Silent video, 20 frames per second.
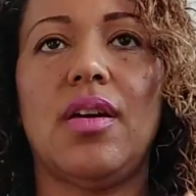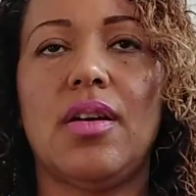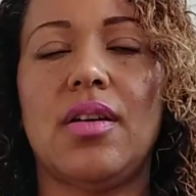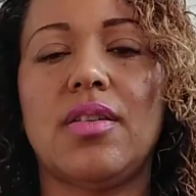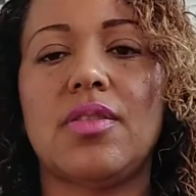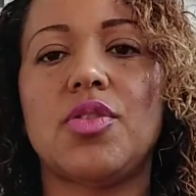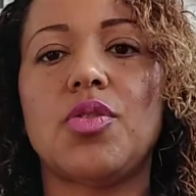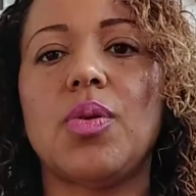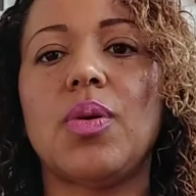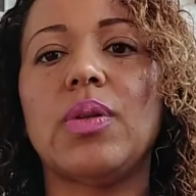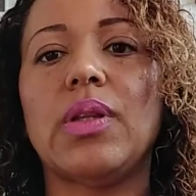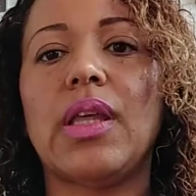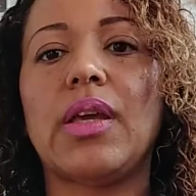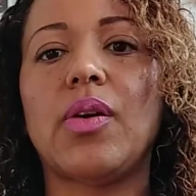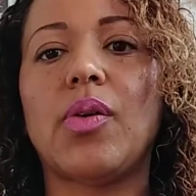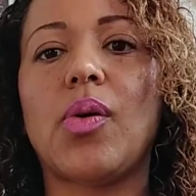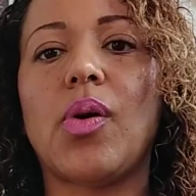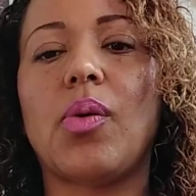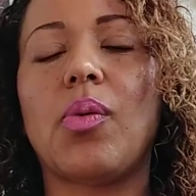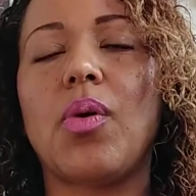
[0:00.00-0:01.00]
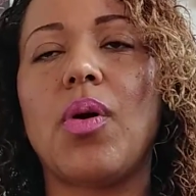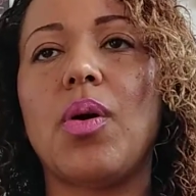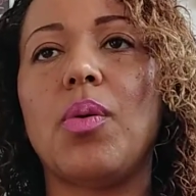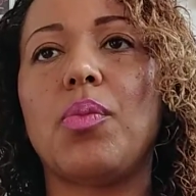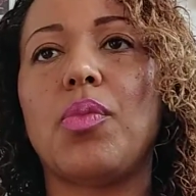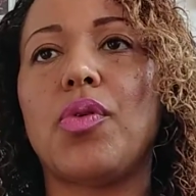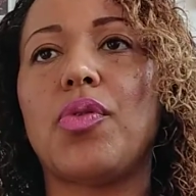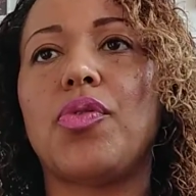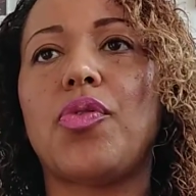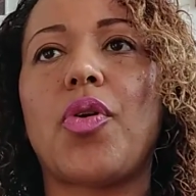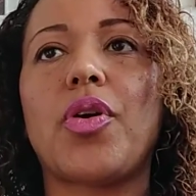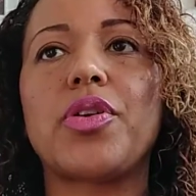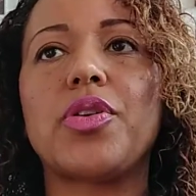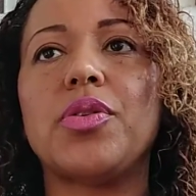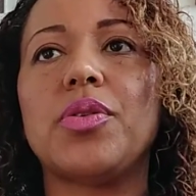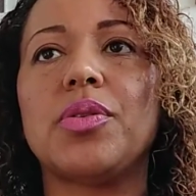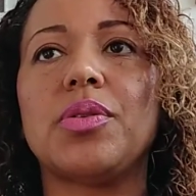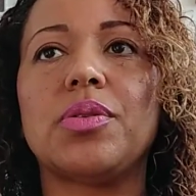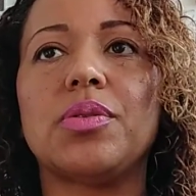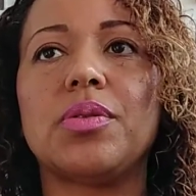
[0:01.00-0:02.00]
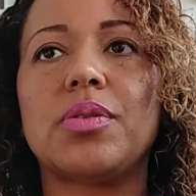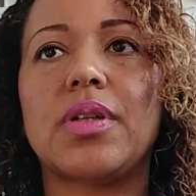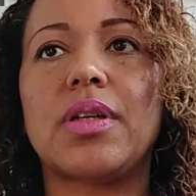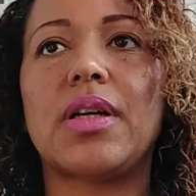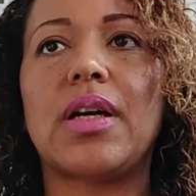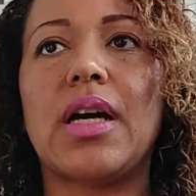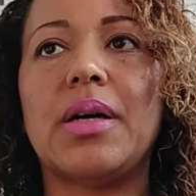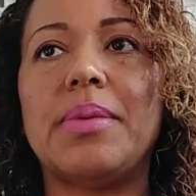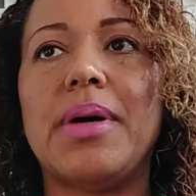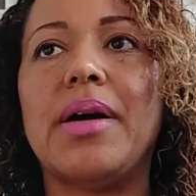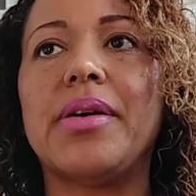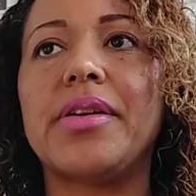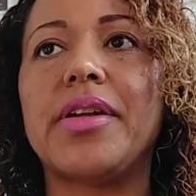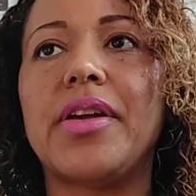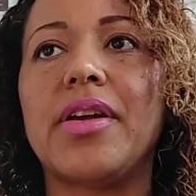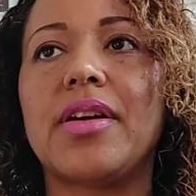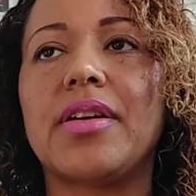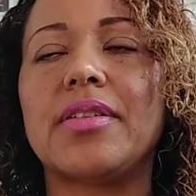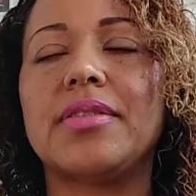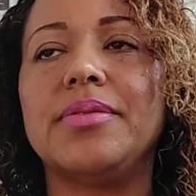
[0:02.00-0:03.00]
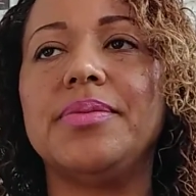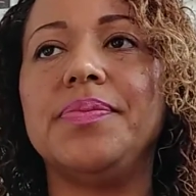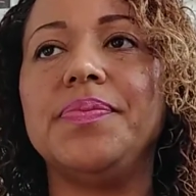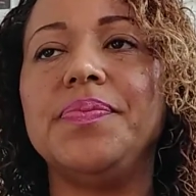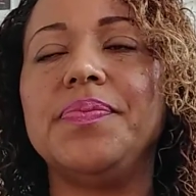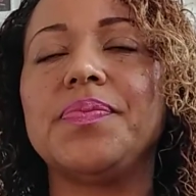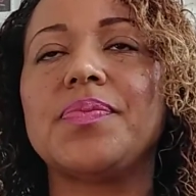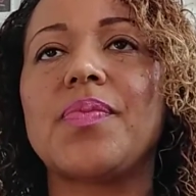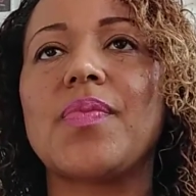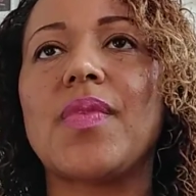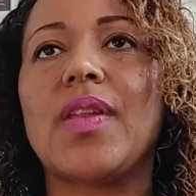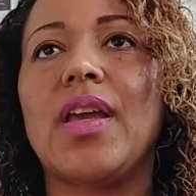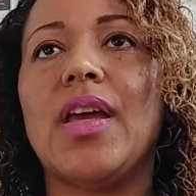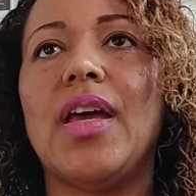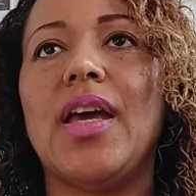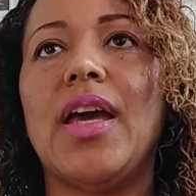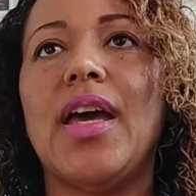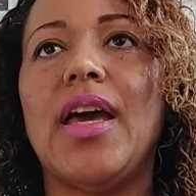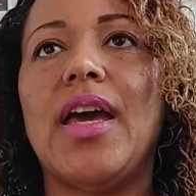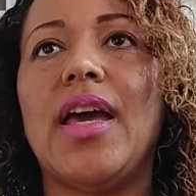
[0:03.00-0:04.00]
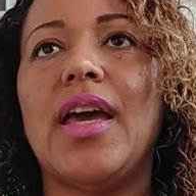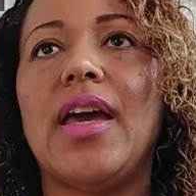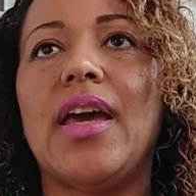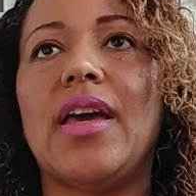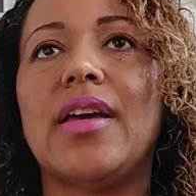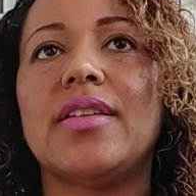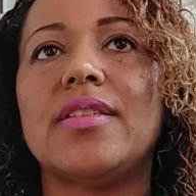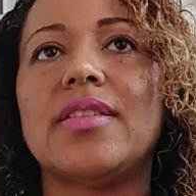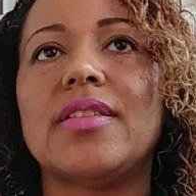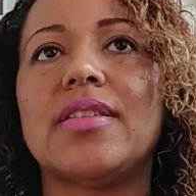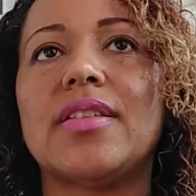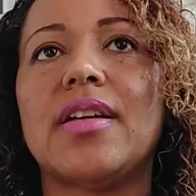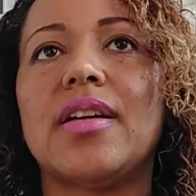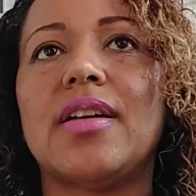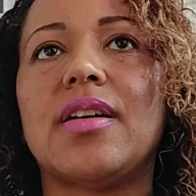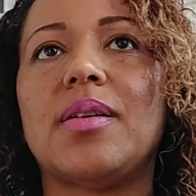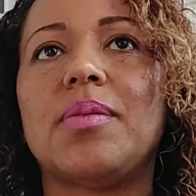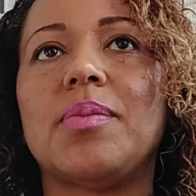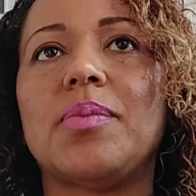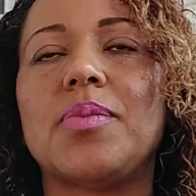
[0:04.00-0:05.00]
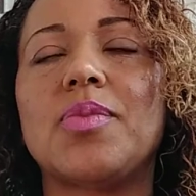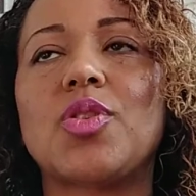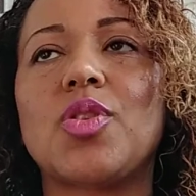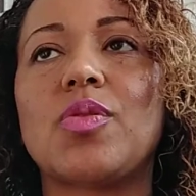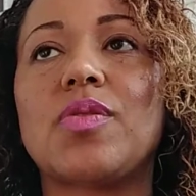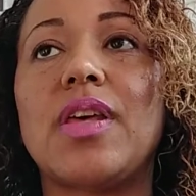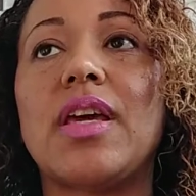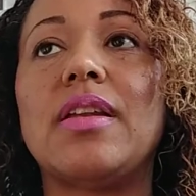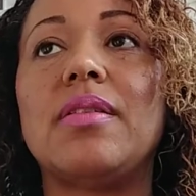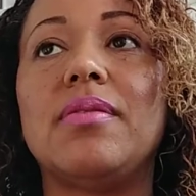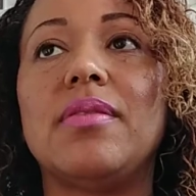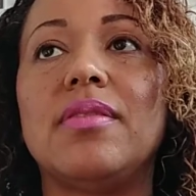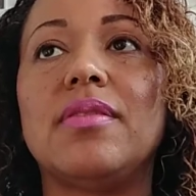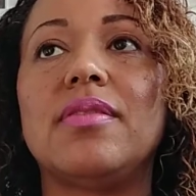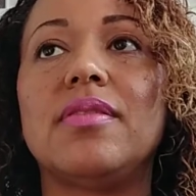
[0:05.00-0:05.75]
a Duolingo, before you come out here. And so then,